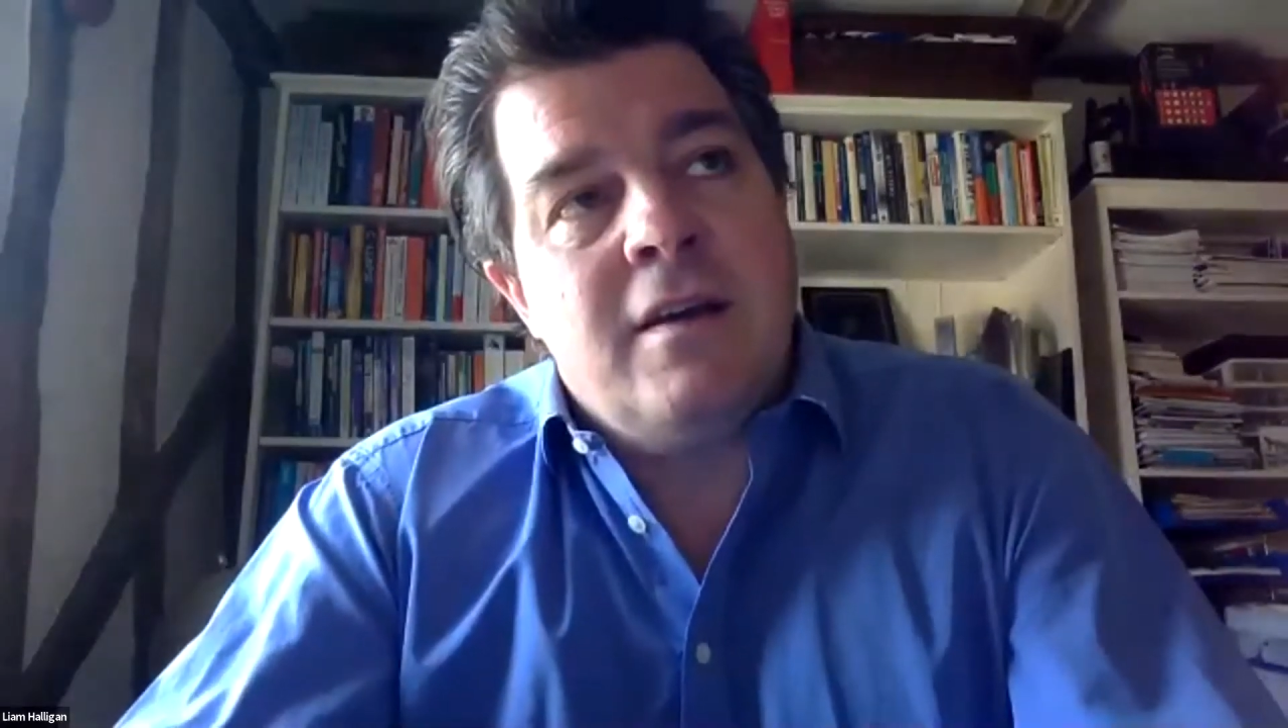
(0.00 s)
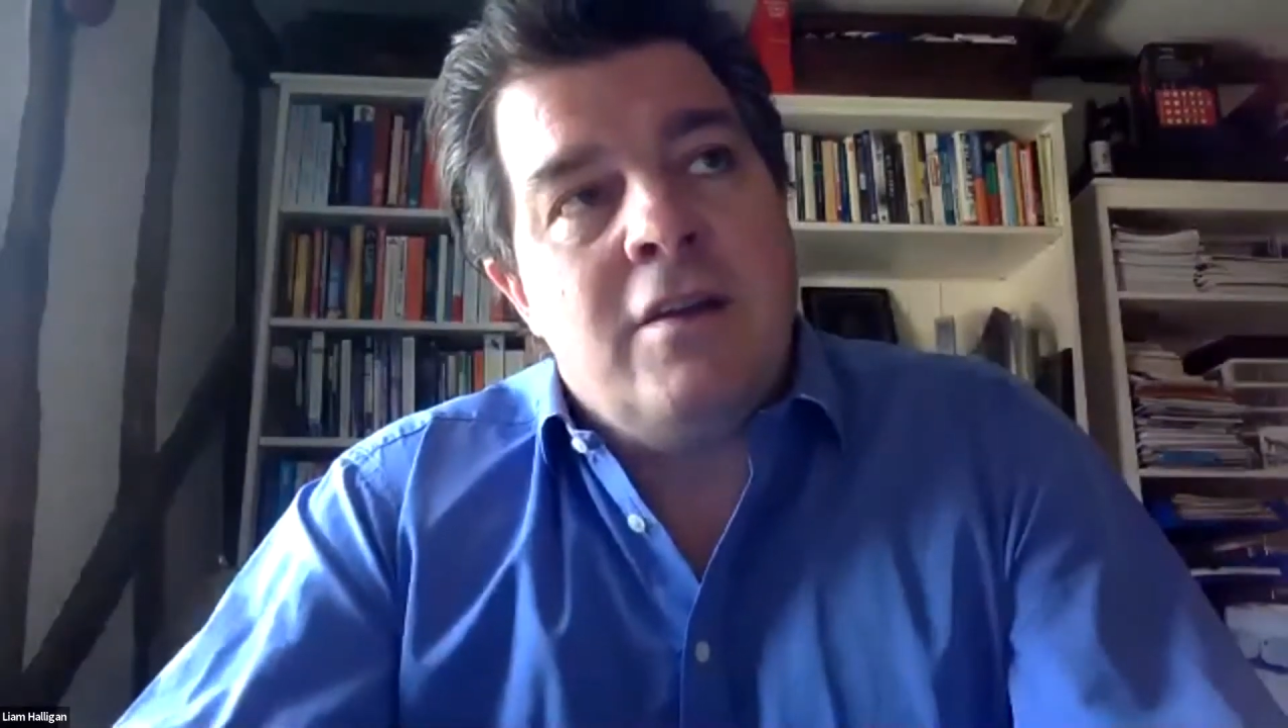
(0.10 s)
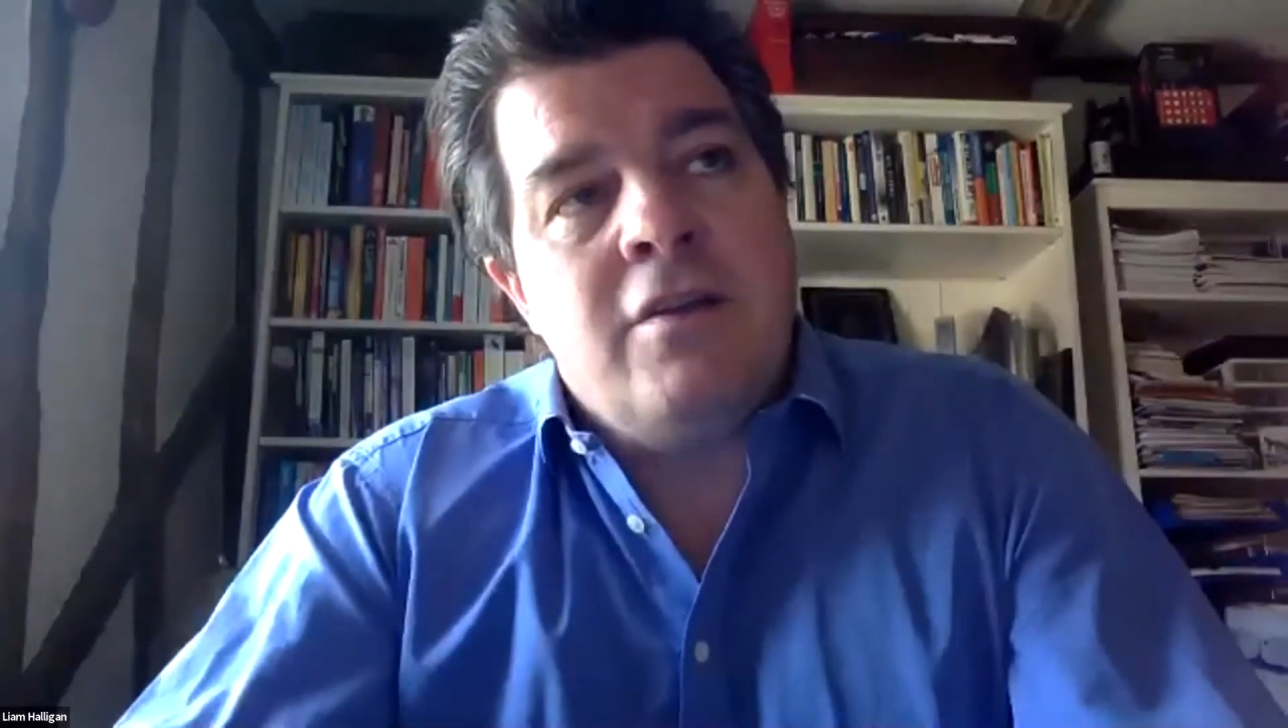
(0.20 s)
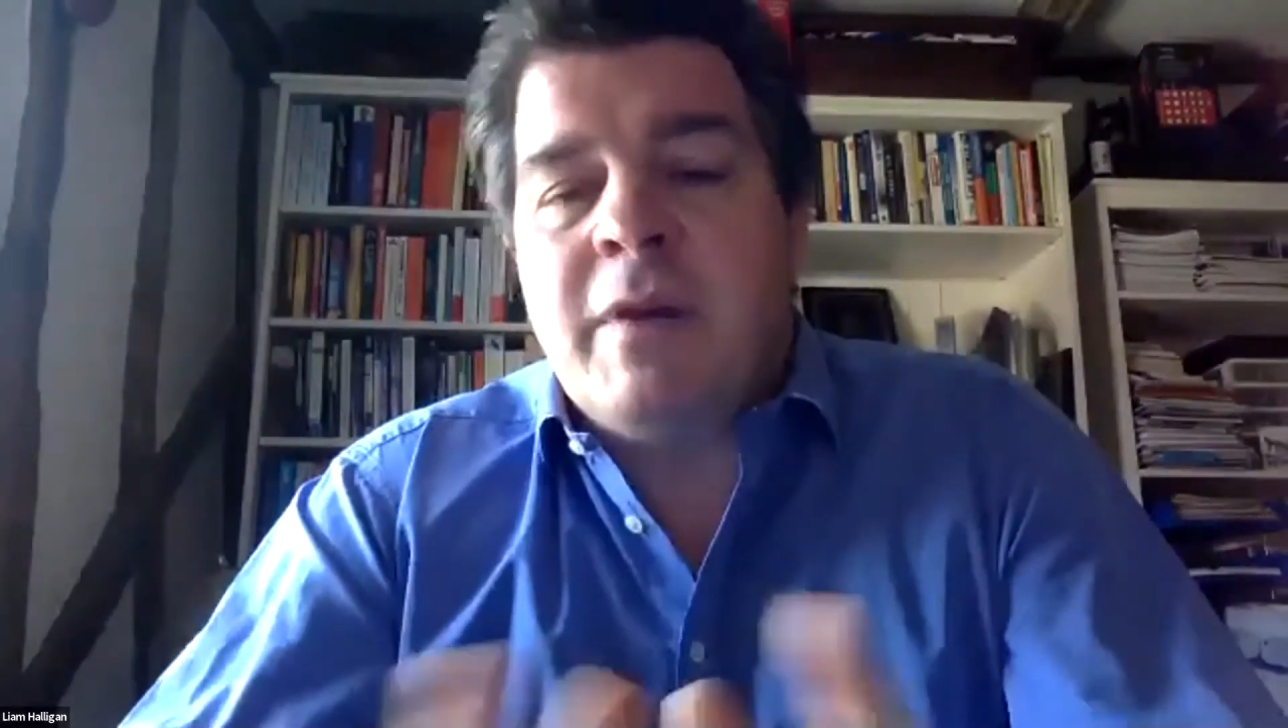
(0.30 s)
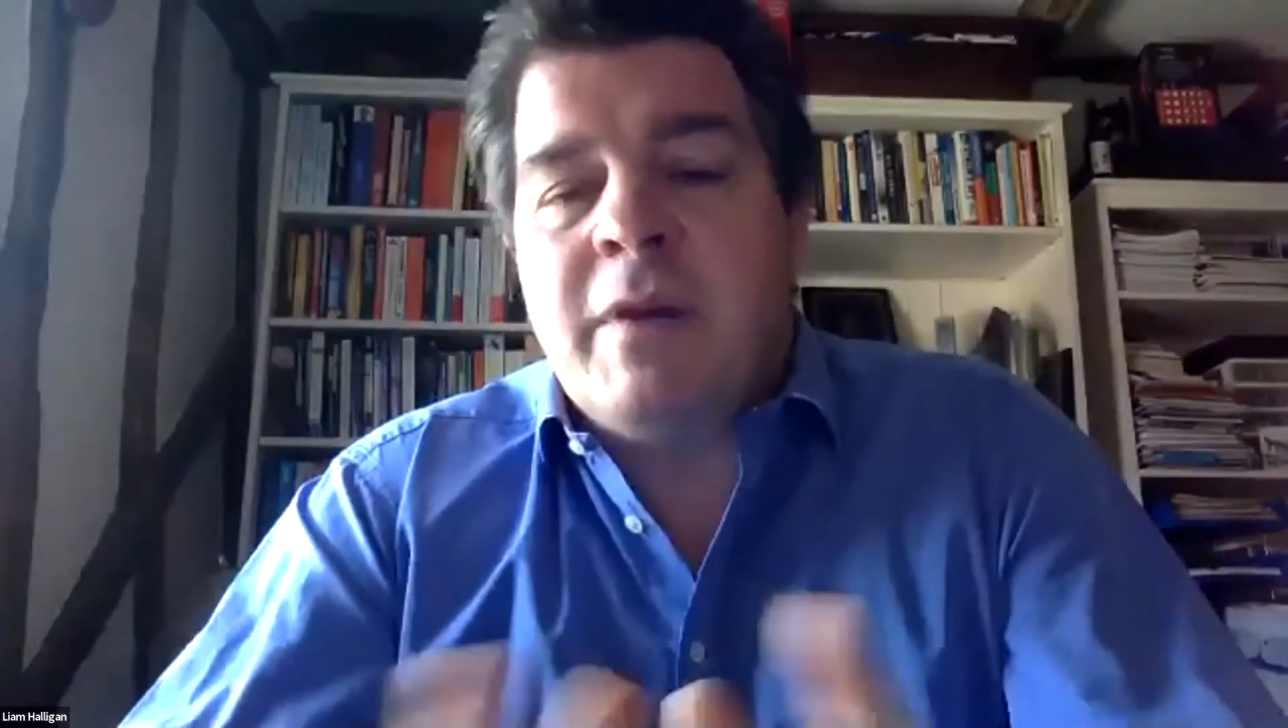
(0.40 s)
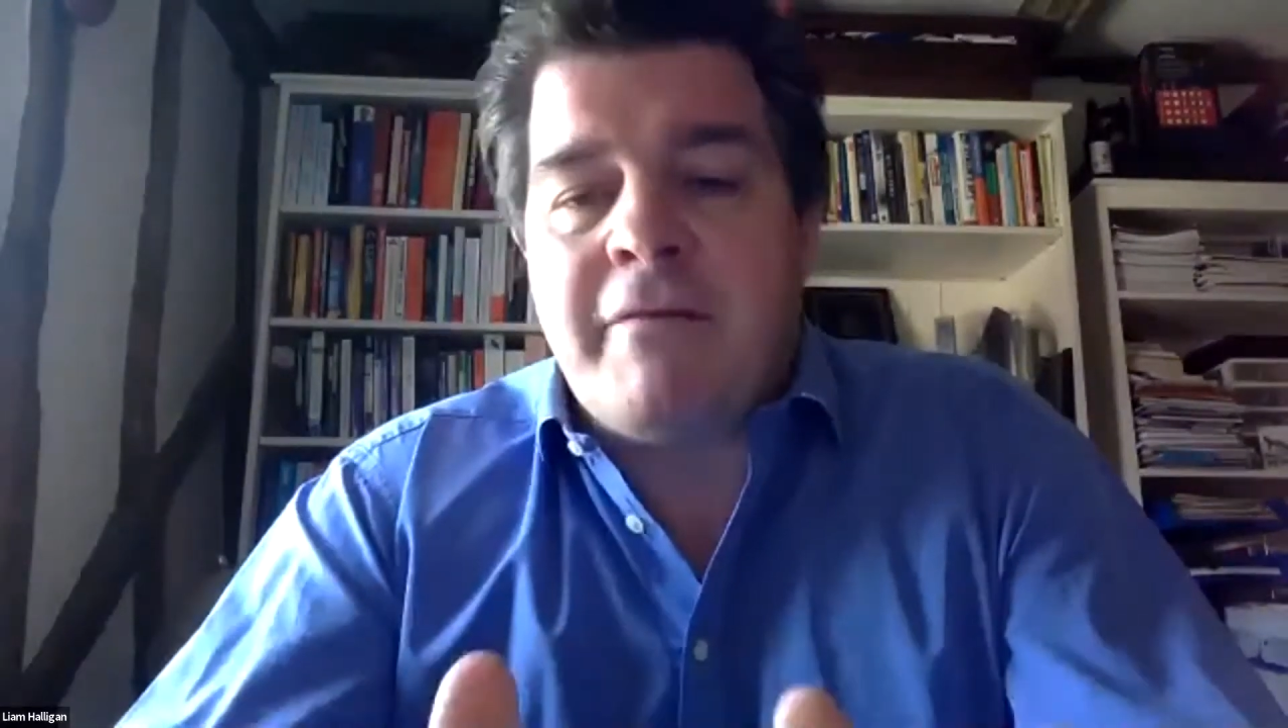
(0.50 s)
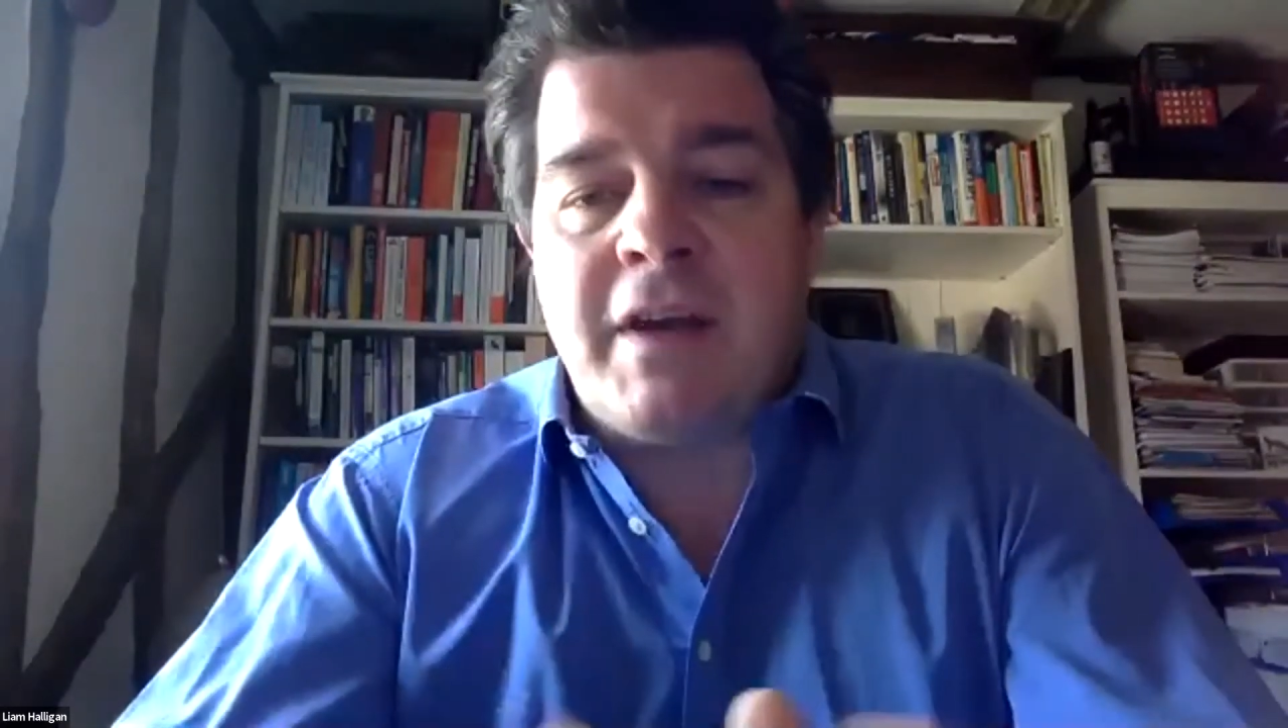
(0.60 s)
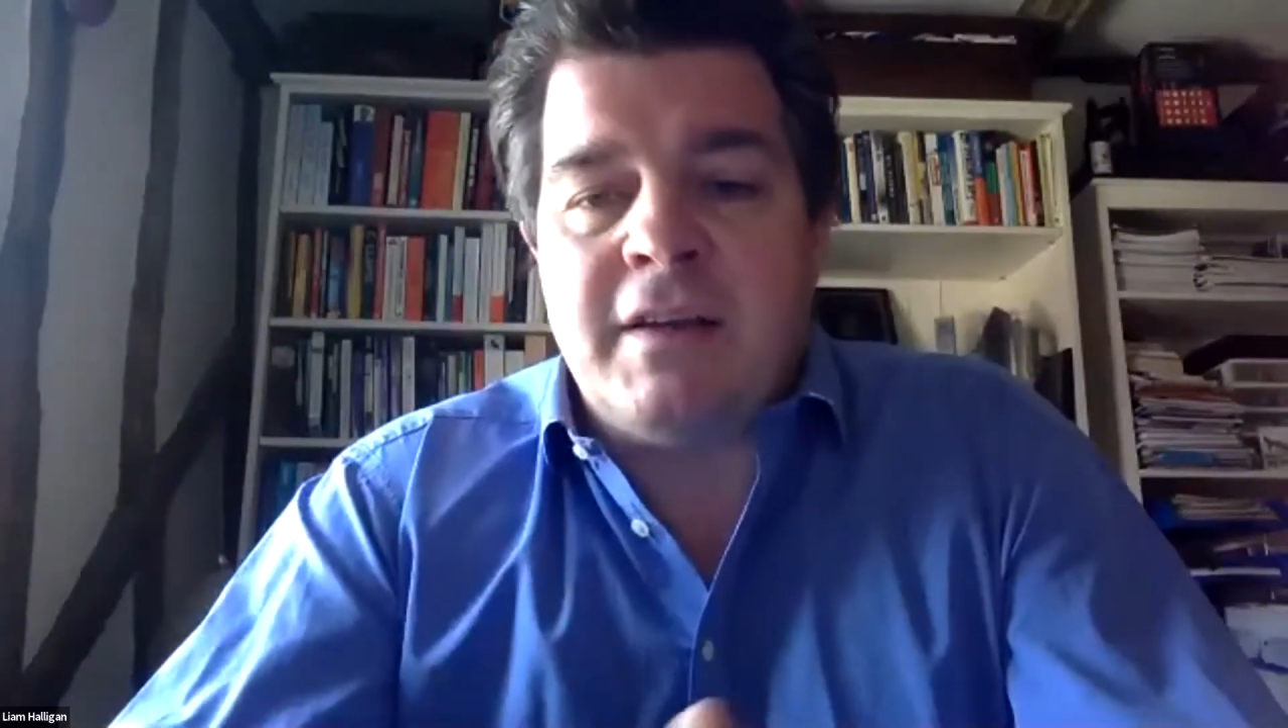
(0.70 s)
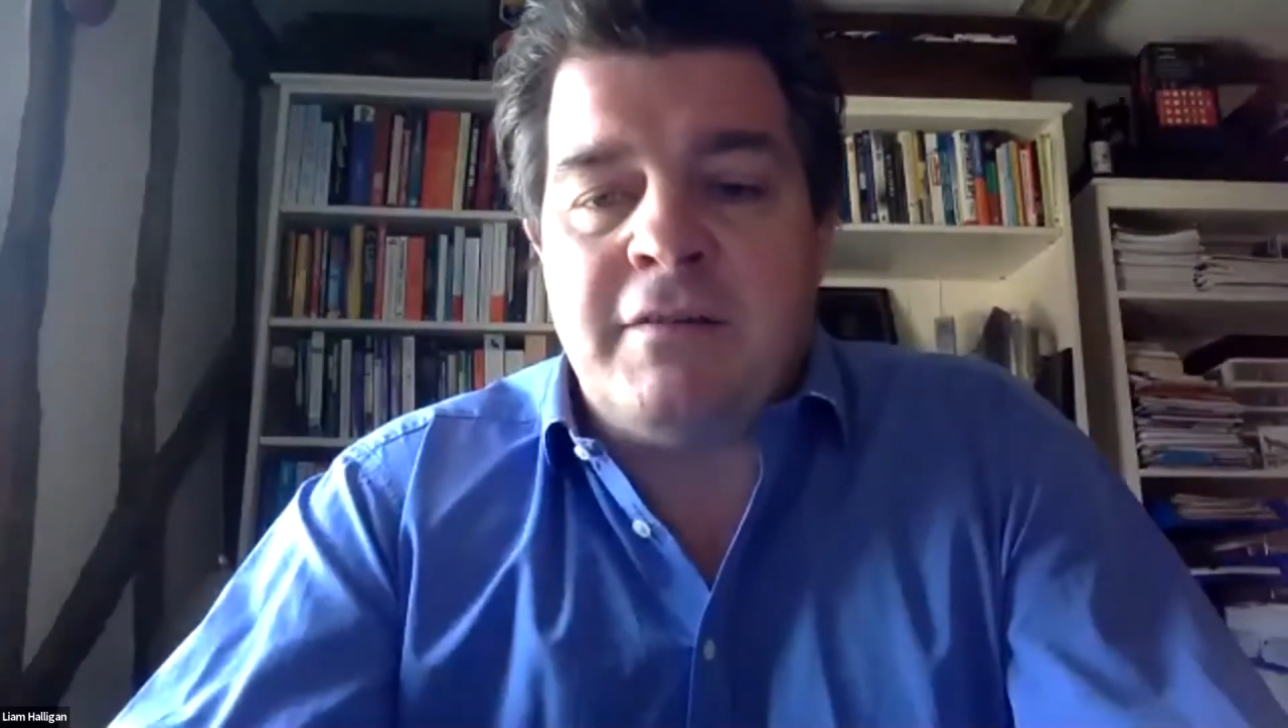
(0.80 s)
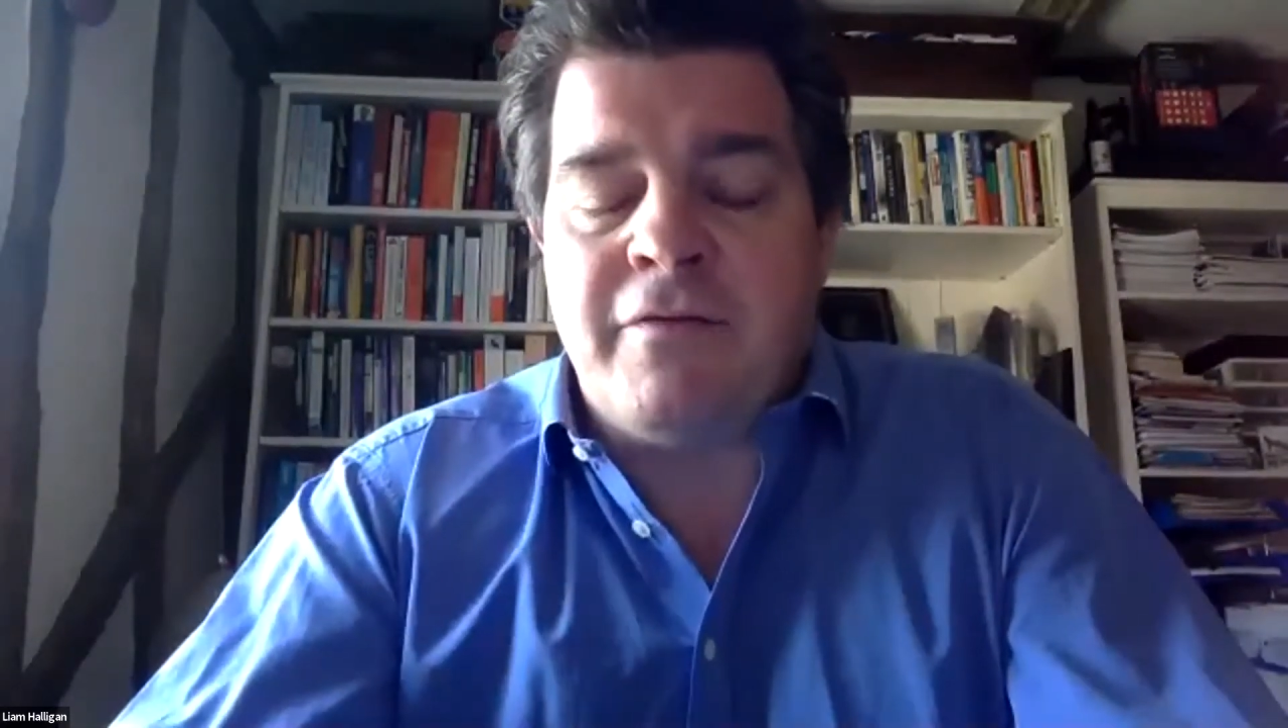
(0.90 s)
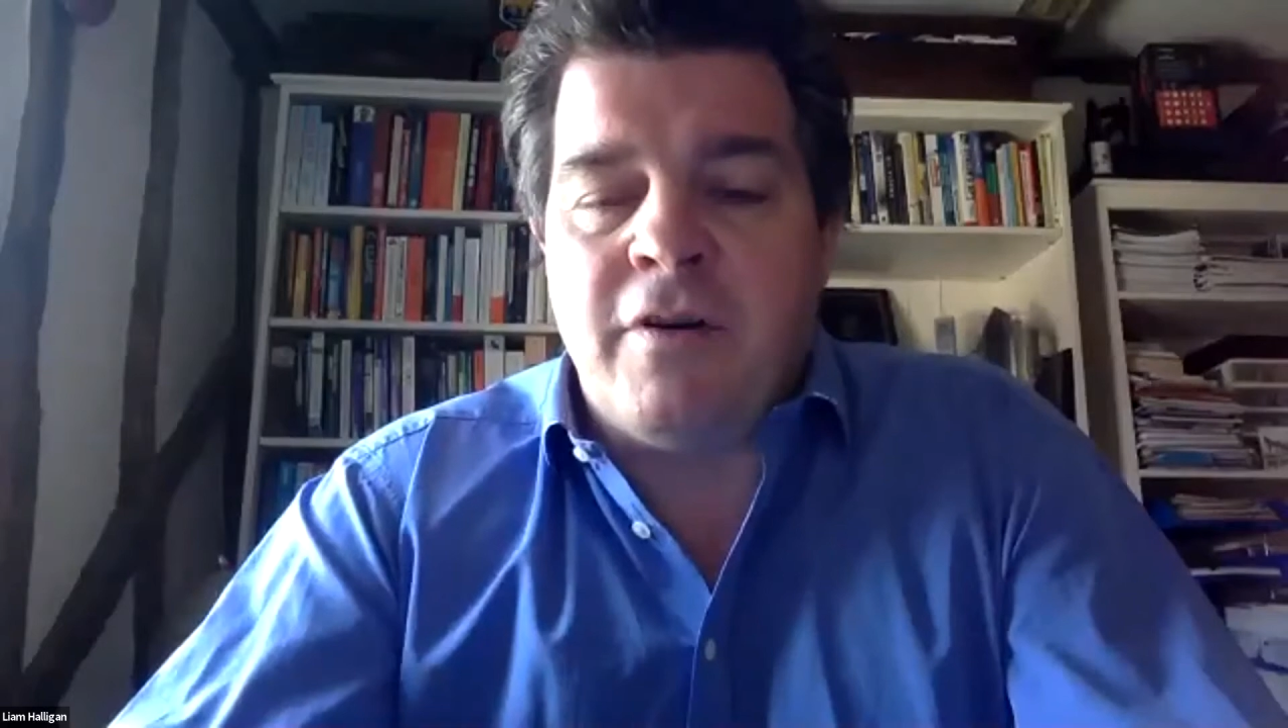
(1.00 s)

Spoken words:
you've been advocating for